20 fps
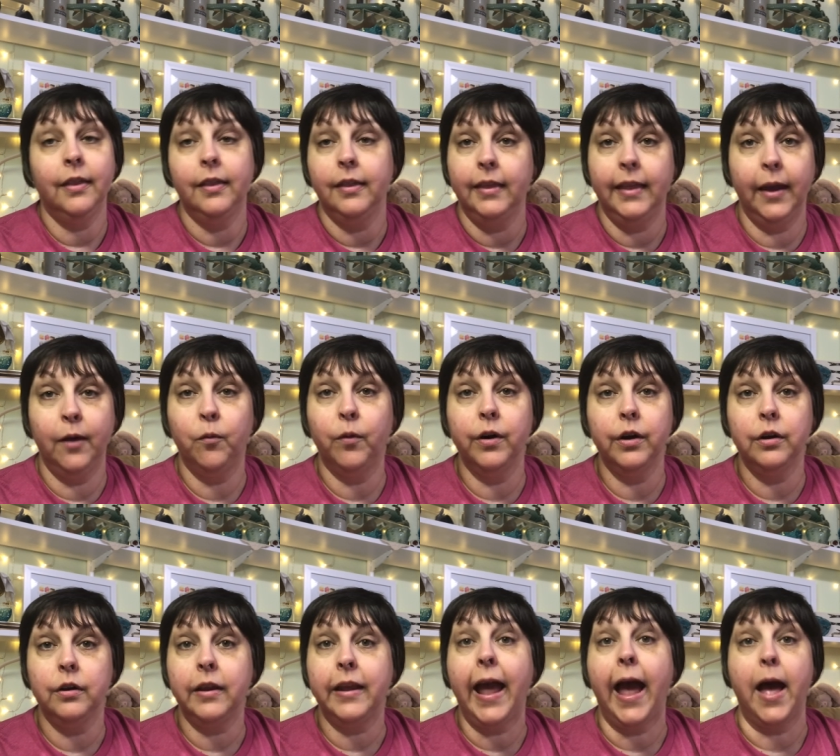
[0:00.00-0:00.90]
they
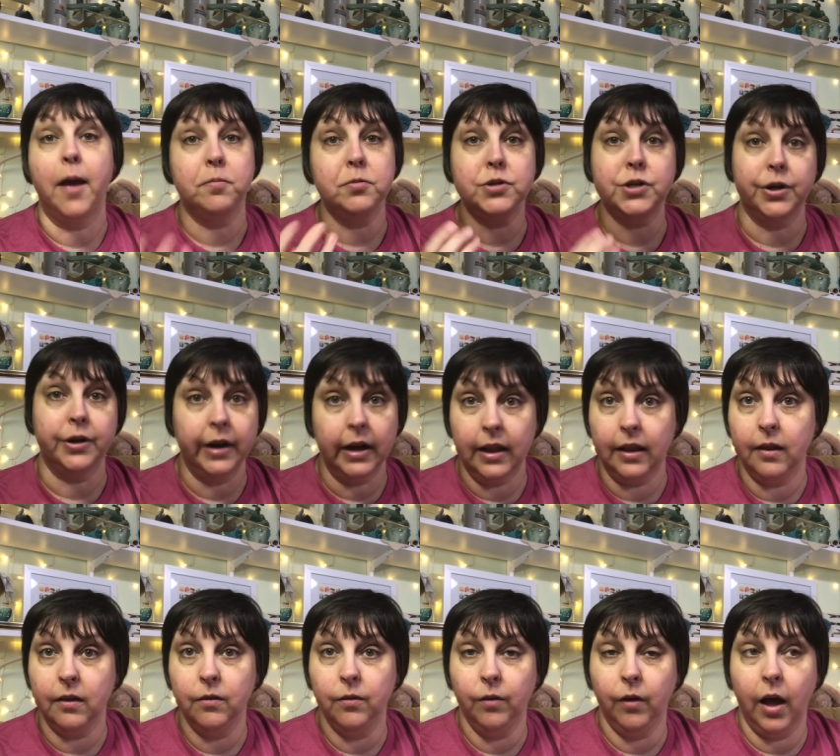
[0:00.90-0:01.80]
weren't
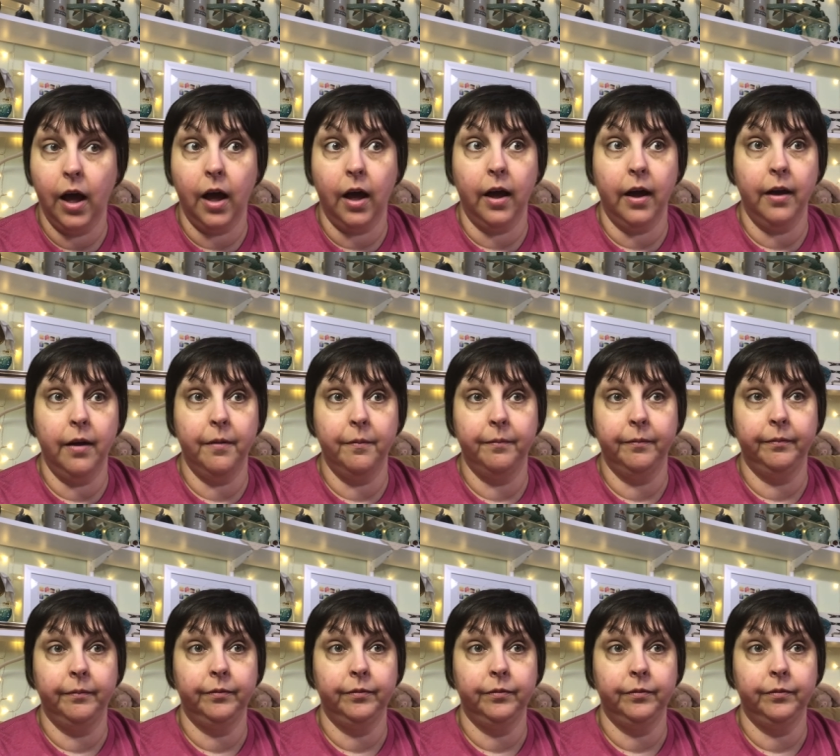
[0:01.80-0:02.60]
capturing, um,